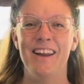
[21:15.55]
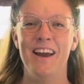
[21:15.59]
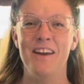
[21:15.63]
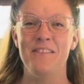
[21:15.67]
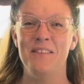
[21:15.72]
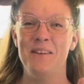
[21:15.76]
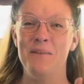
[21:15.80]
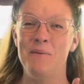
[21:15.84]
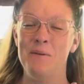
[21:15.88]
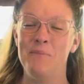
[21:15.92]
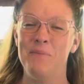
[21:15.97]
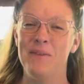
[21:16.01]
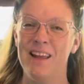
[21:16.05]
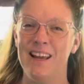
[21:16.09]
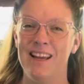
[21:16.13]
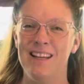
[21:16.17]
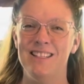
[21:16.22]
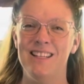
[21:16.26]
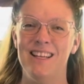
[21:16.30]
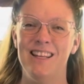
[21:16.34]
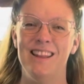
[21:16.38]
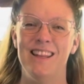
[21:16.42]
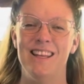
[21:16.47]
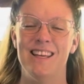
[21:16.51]
I'm going to be
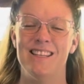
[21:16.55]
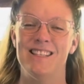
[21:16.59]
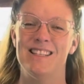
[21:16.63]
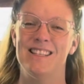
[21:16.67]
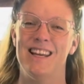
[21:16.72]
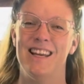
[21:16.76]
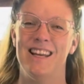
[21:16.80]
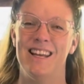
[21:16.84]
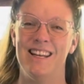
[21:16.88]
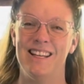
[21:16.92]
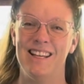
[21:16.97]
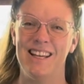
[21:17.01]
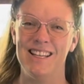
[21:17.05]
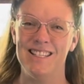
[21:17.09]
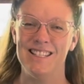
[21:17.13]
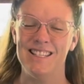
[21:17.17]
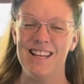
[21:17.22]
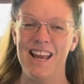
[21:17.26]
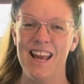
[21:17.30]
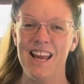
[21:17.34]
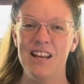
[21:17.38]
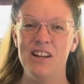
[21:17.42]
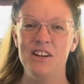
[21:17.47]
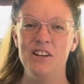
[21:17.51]
planting this in
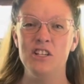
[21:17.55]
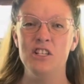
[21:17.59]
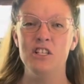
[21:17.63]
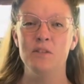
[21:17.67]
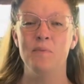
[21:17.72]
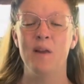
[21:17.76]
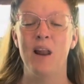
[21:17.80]
containers,